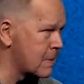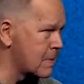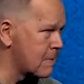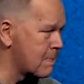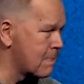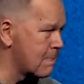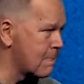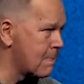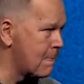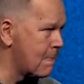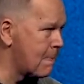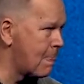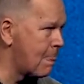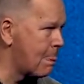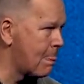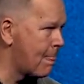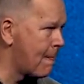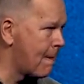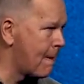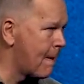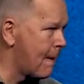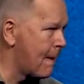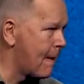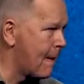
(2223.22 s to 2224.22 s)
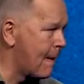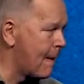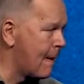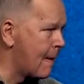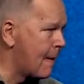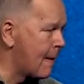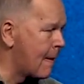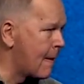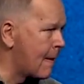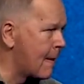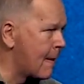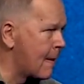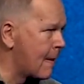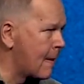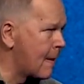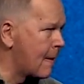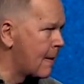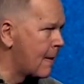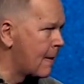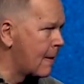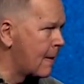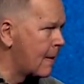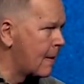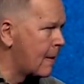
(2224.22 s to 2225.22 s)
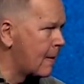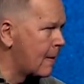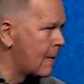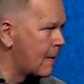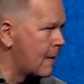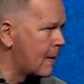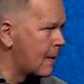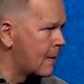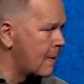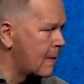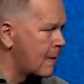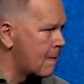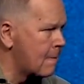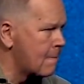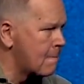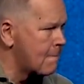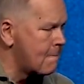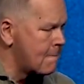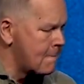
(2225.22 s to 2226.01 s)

Nothing is said.